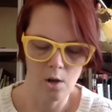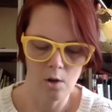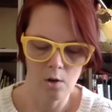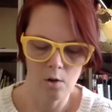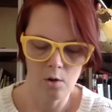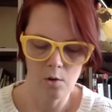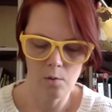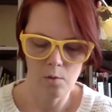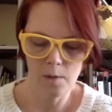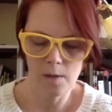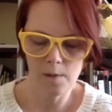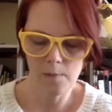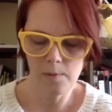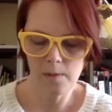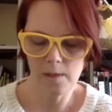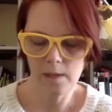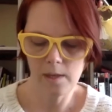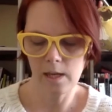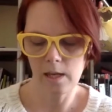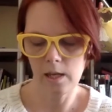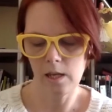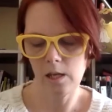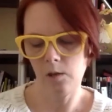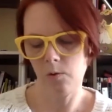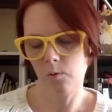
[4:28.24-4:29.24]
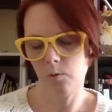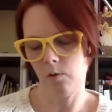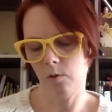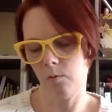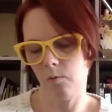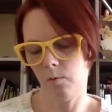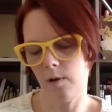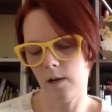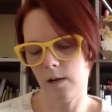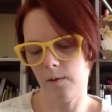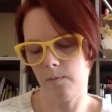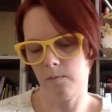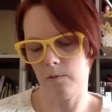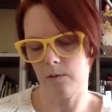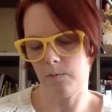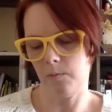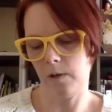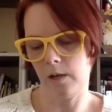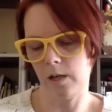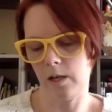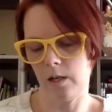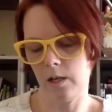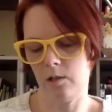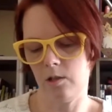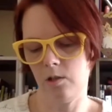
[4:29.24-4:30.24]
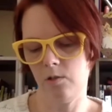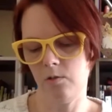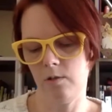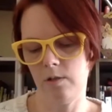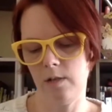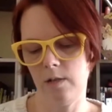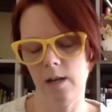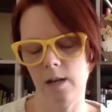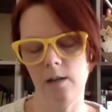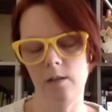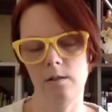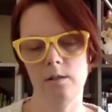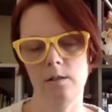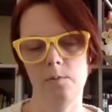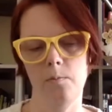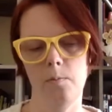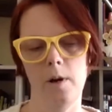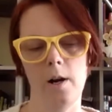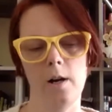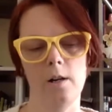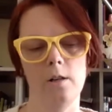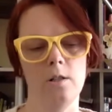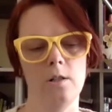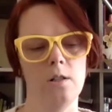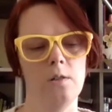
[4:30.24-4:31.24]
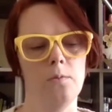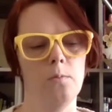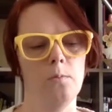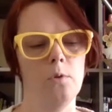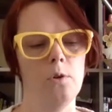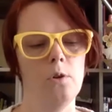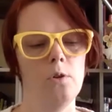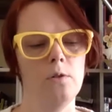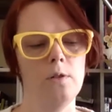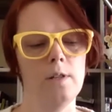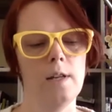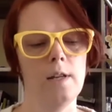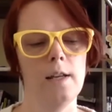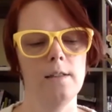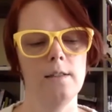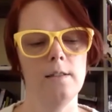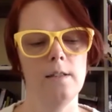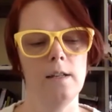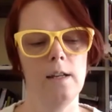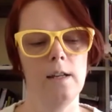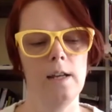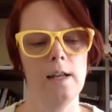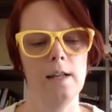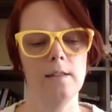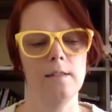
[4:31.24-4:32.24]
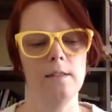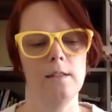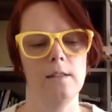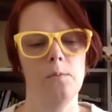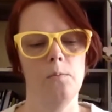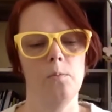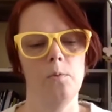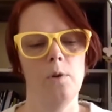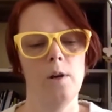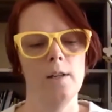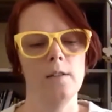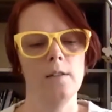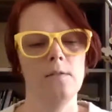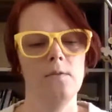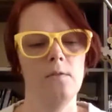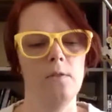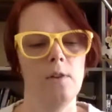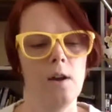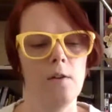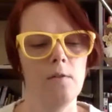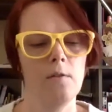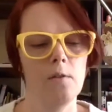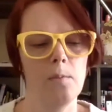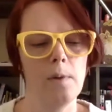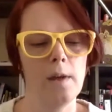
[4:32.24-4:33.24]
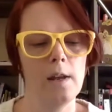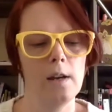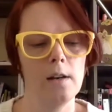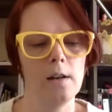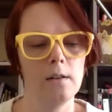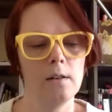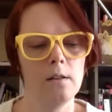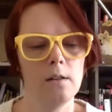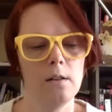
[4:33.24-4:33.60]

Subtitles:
who might be kicking you in the ribs because you dared to march and protest against an oppressive government.